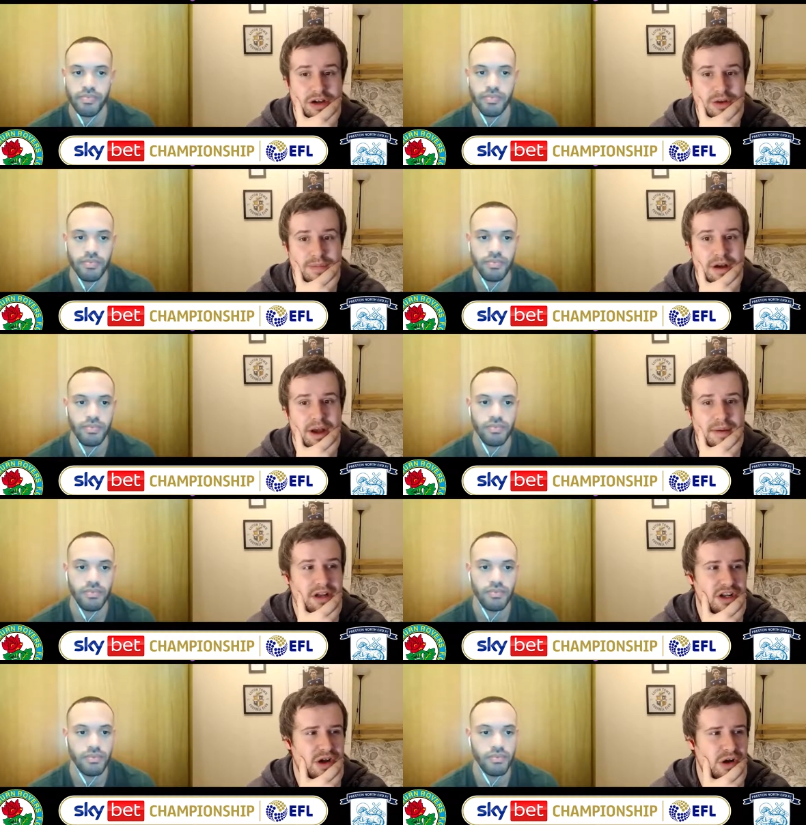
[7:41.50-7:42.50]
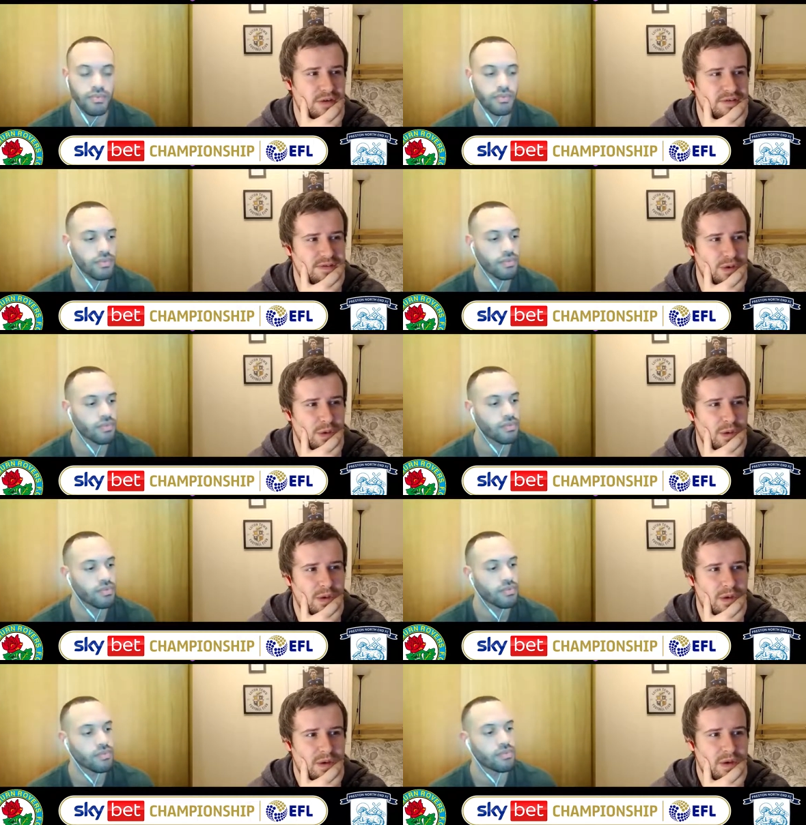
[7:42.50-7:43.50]
Speaker 1: home. I'm going to go
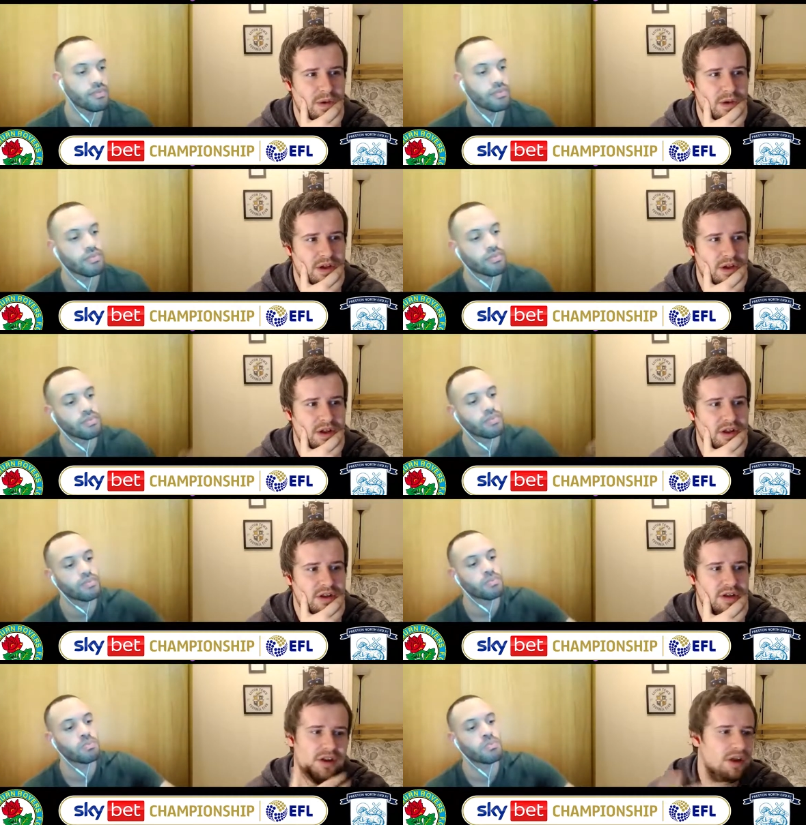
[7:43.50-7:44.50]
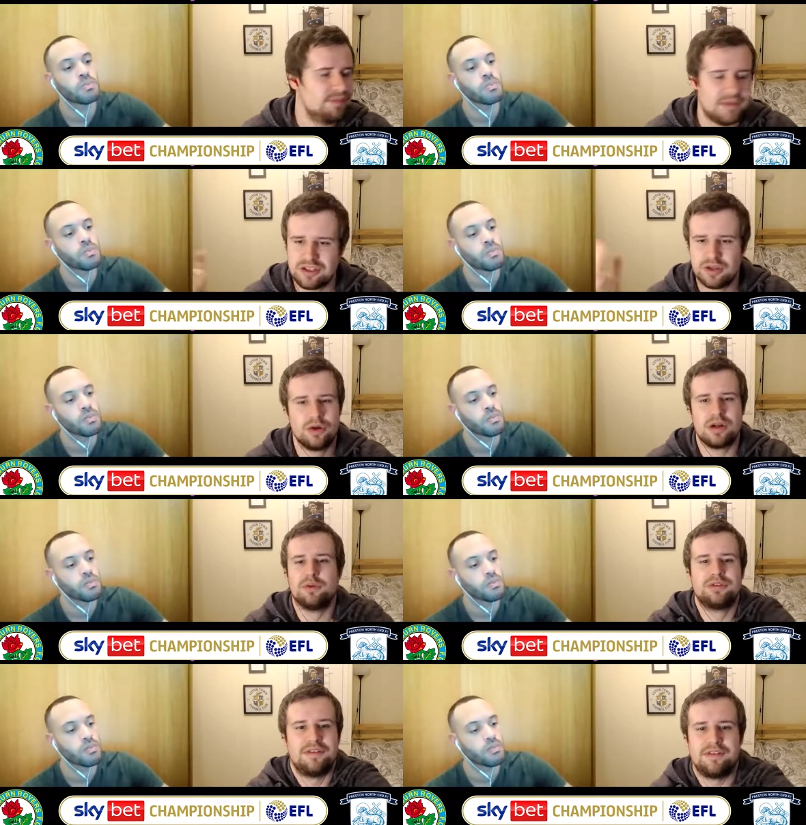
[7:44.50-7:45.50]
for, look, they score
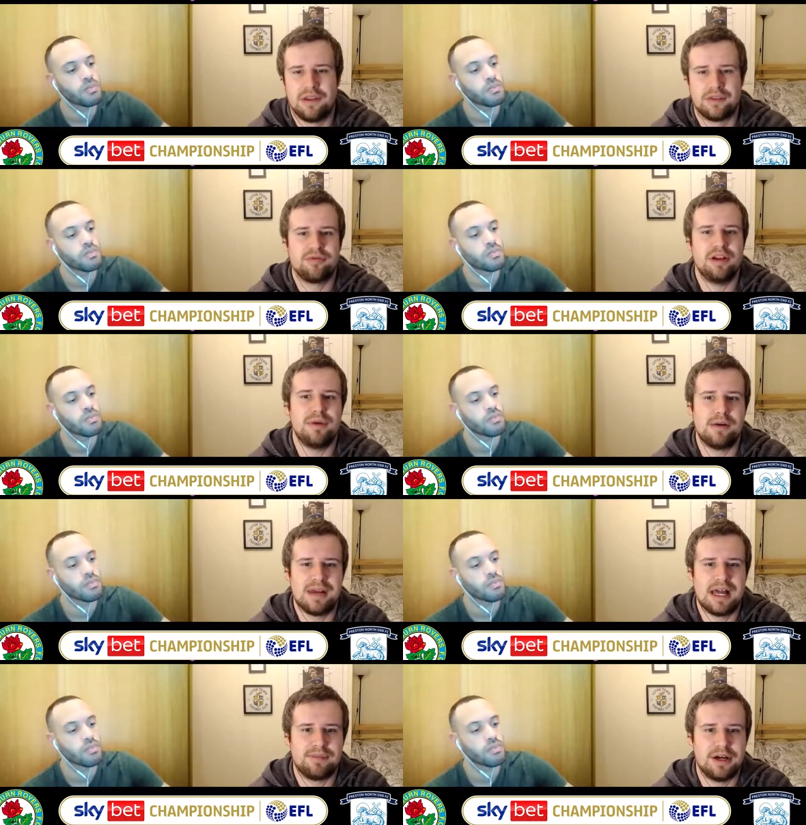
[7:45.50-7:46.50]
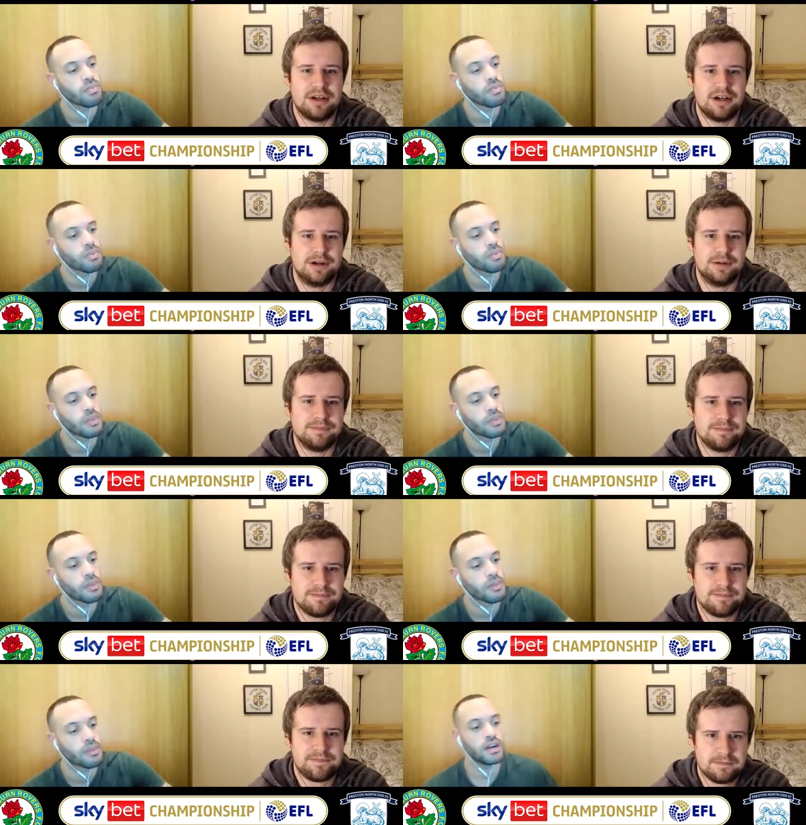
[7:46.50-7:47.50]
goals for fun. 3-1 Blackburn at home.
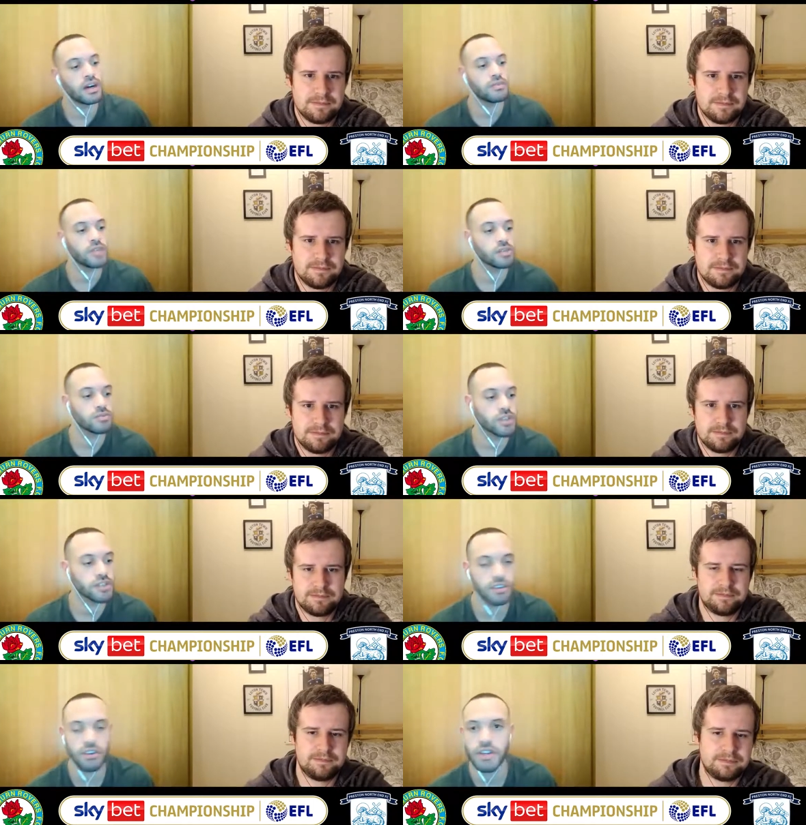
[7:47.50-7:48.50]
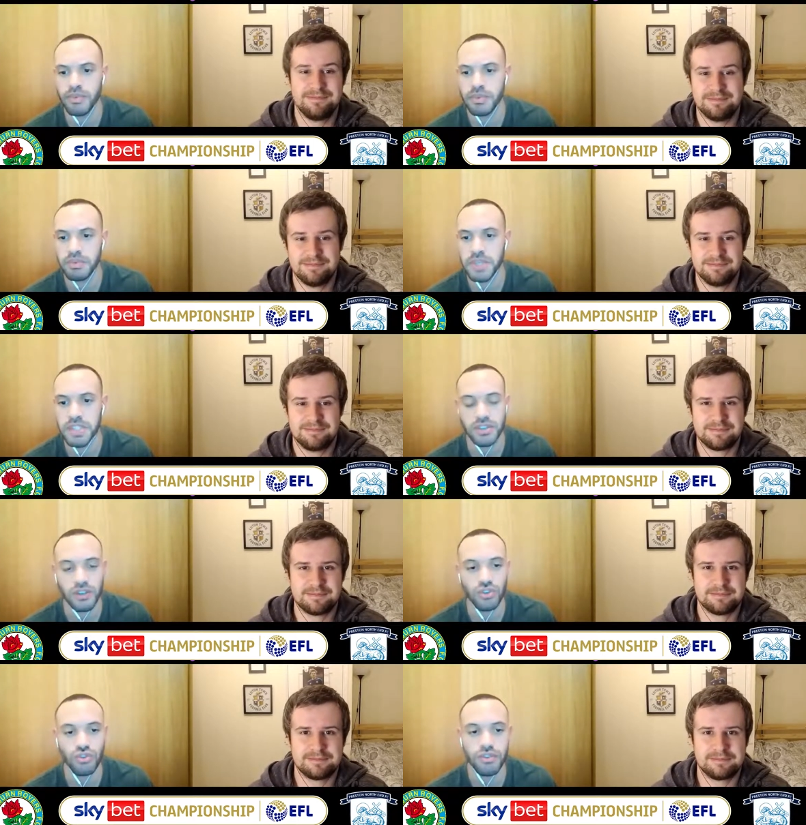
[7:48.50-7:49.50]
Speaker 2: No, totally disagree. This has got
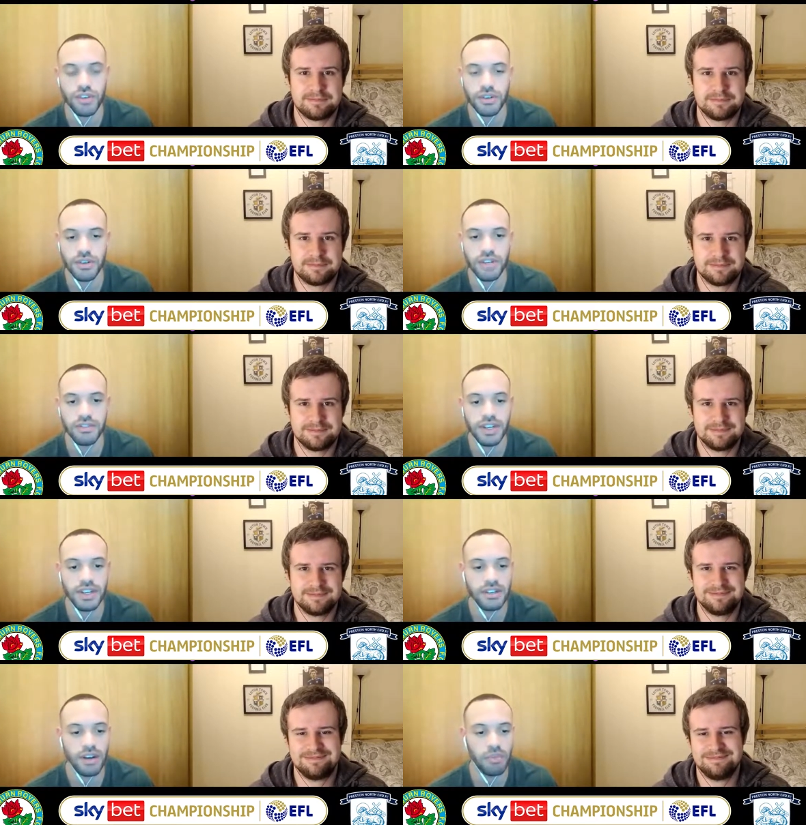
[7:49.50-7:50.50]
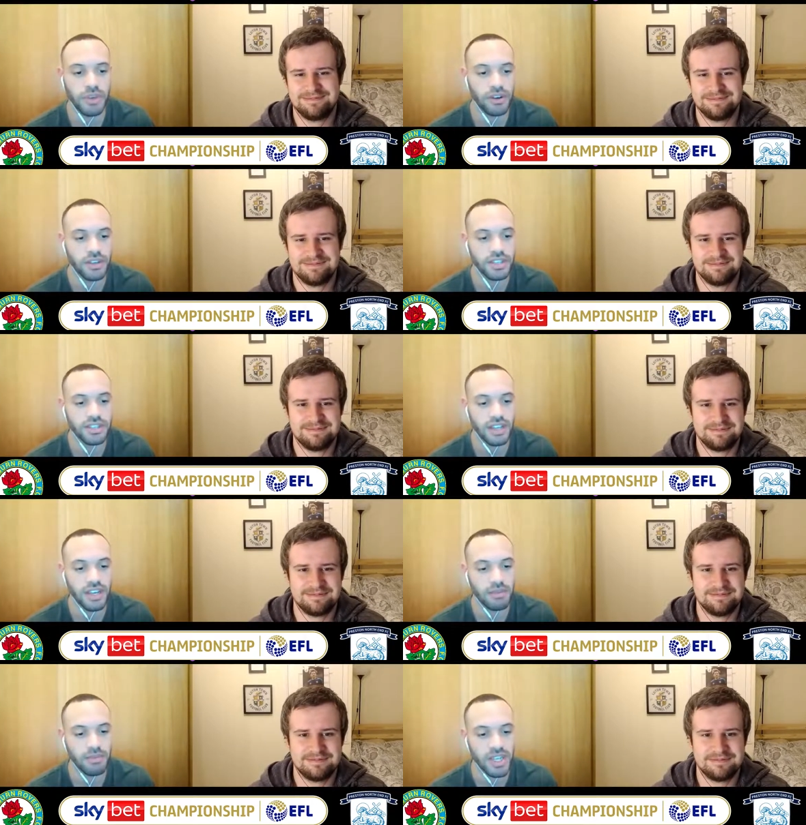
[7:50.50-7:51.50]
a draw written all over it, I'll be honest.
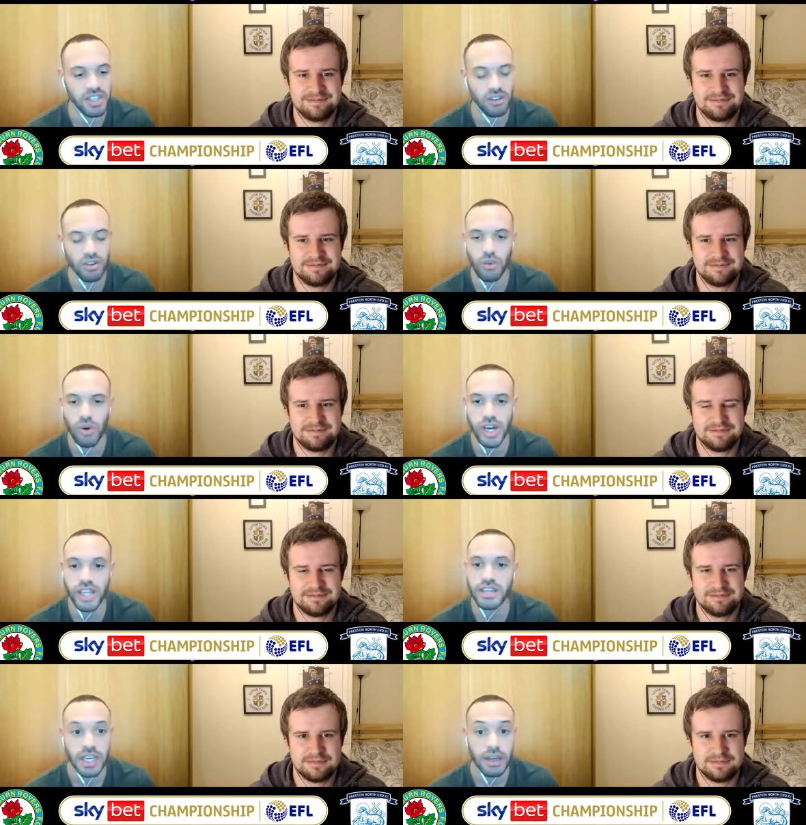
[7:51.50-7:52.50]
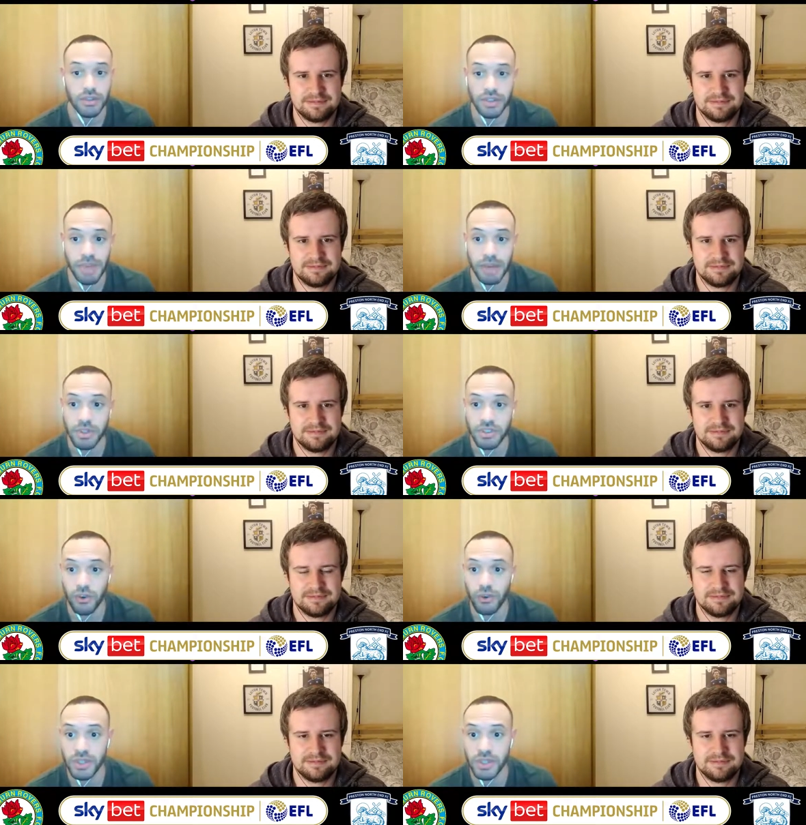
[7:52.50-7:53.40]
I don't know why. Obviously, Blackburn's form